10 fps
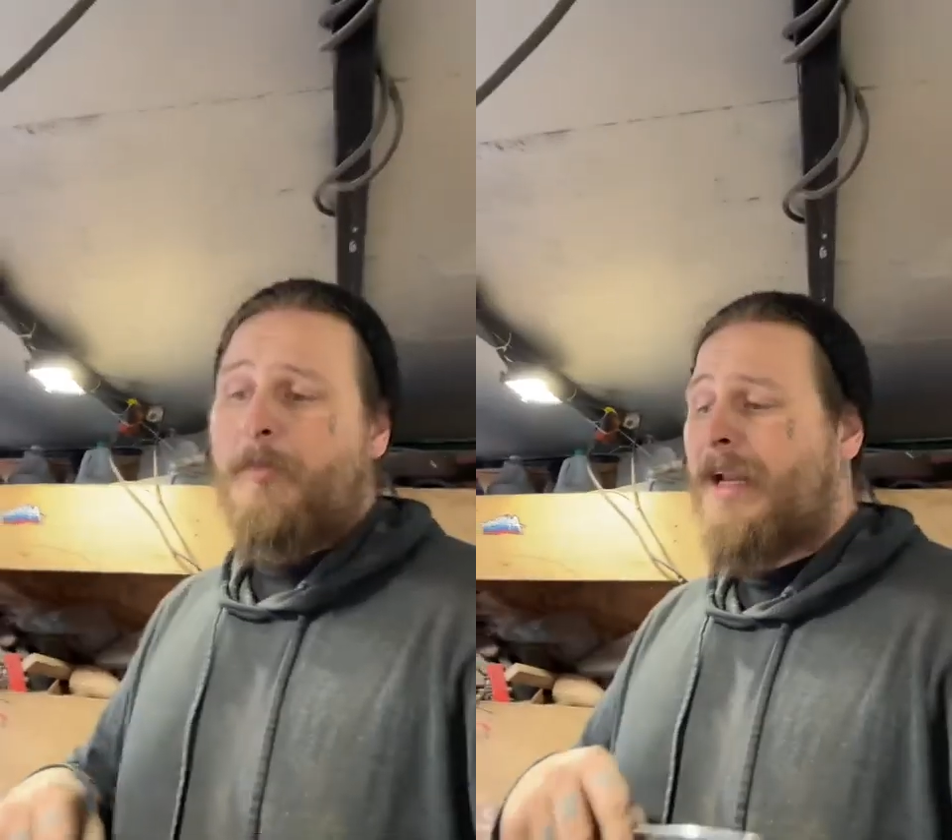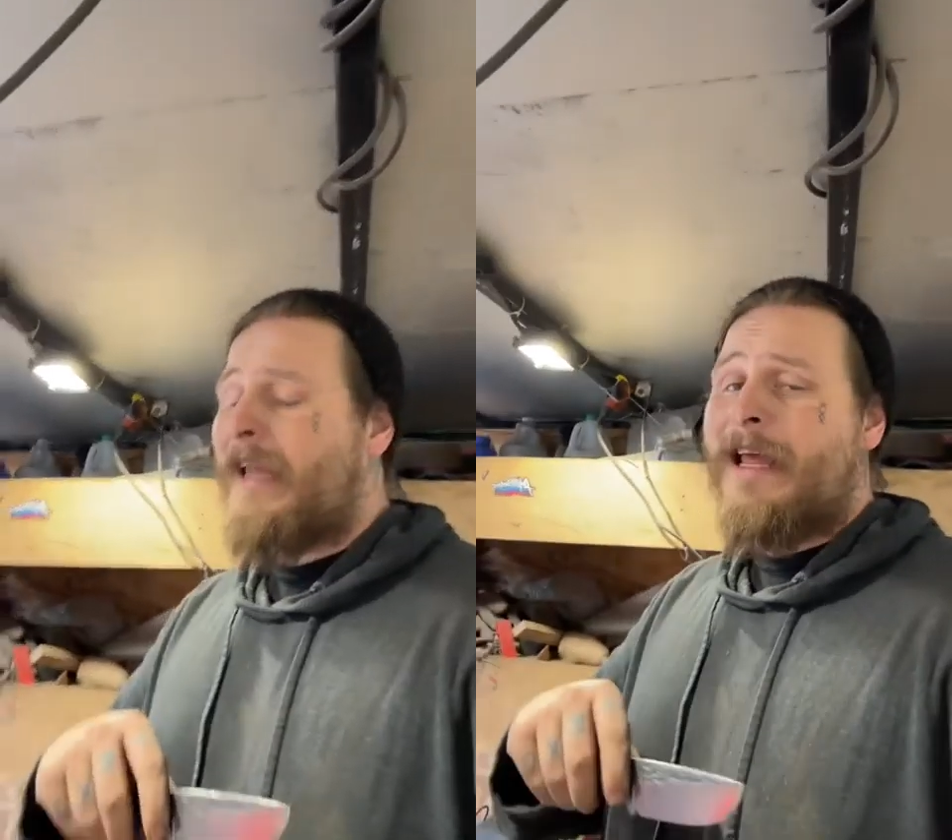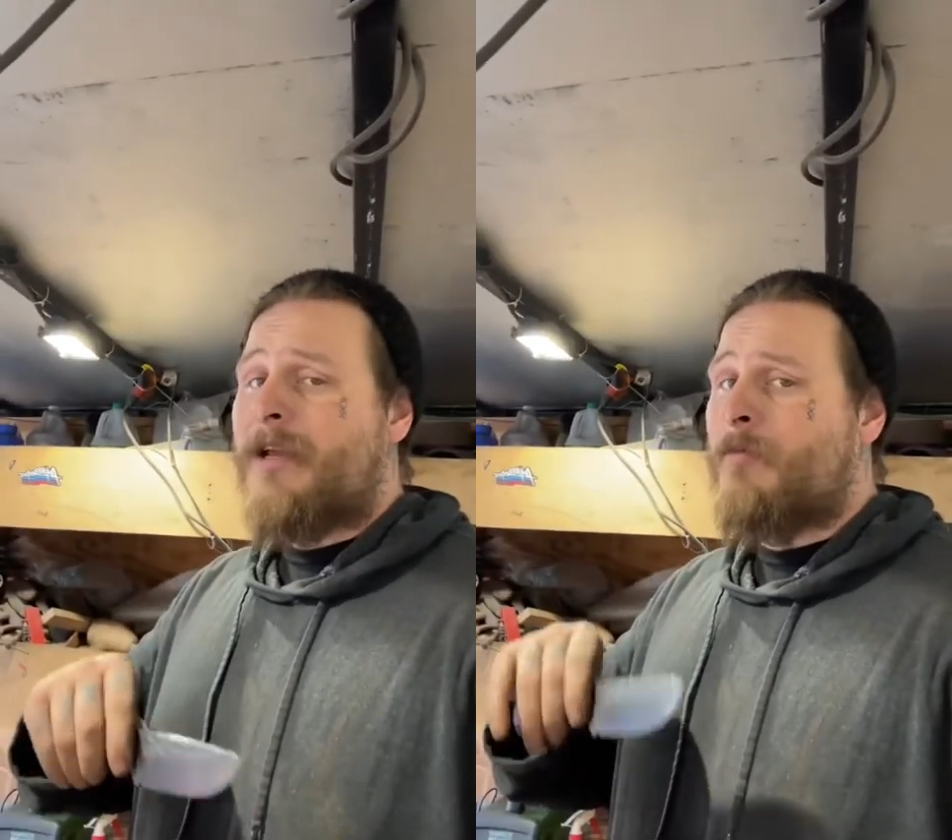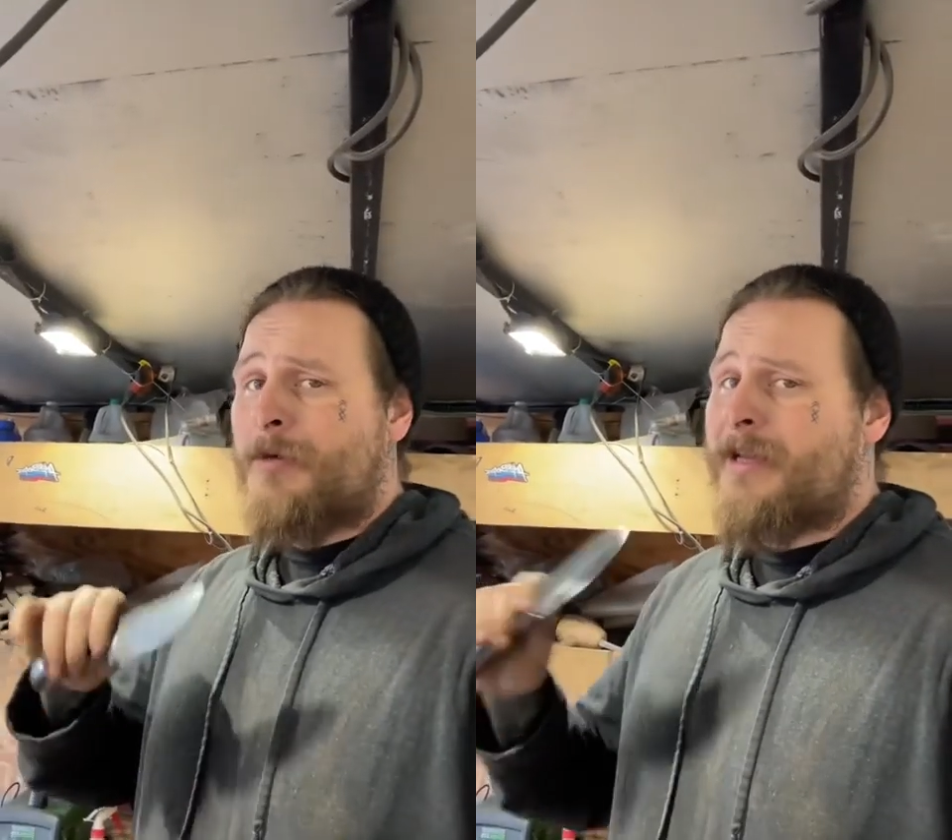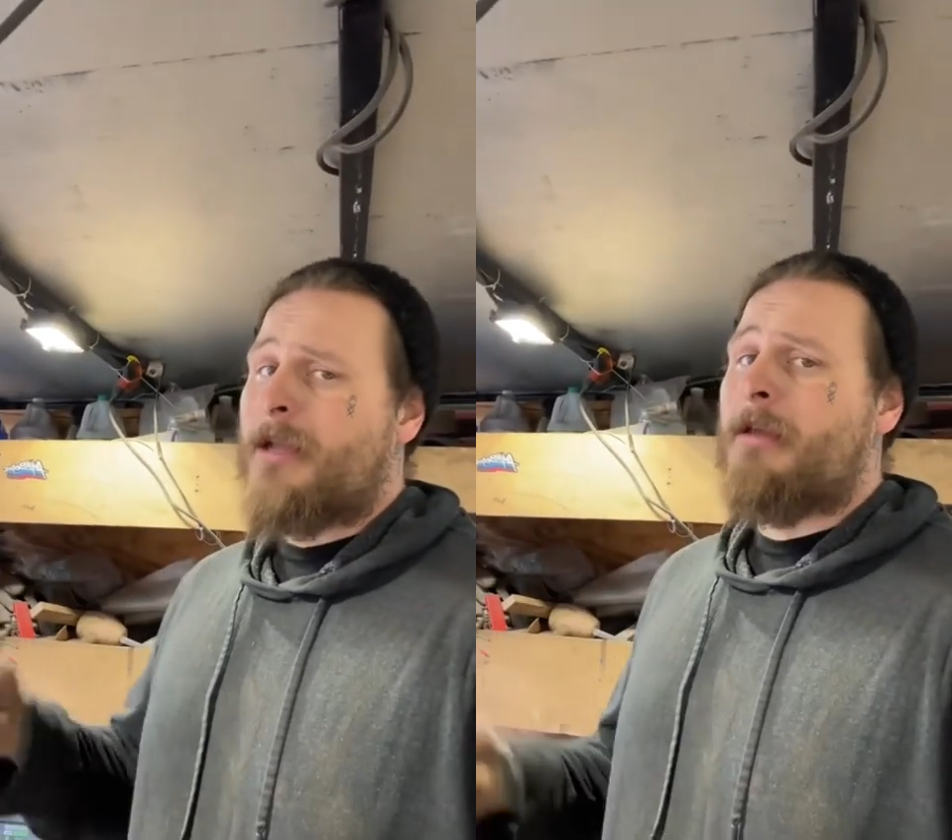I like them
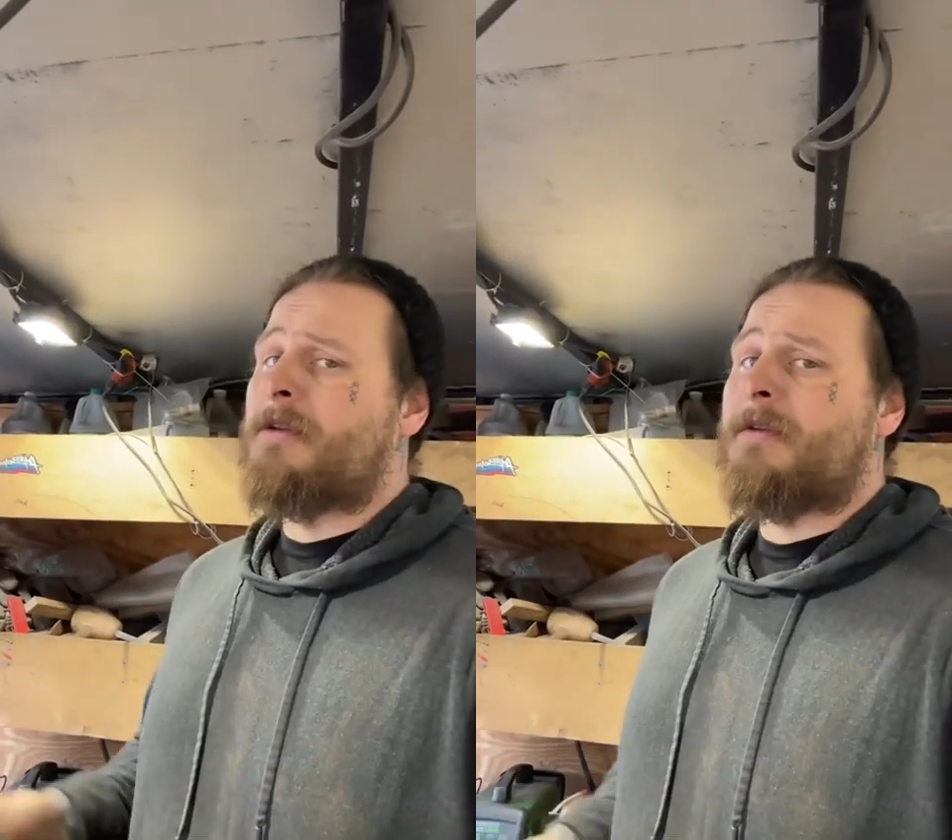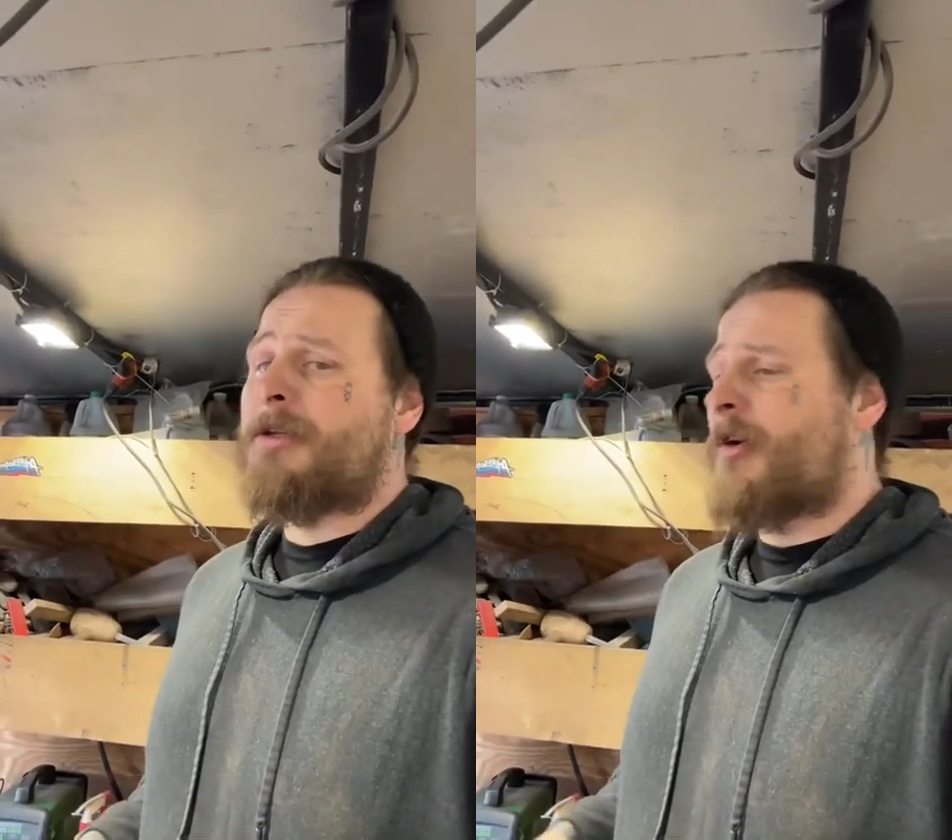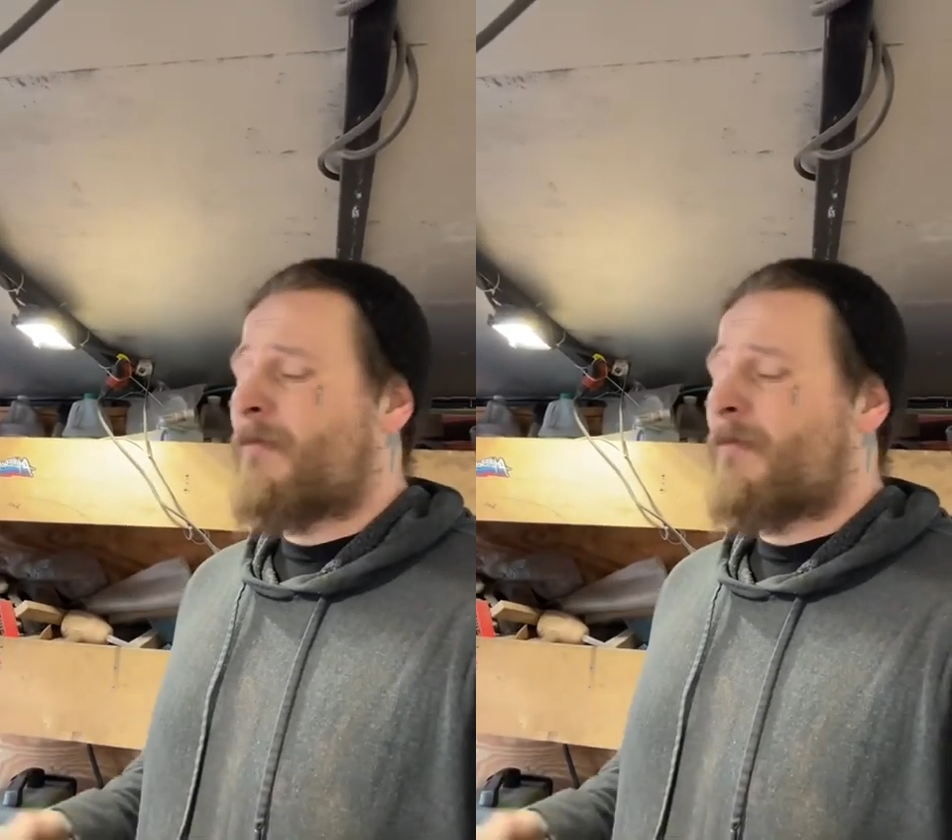ridiculously sharp.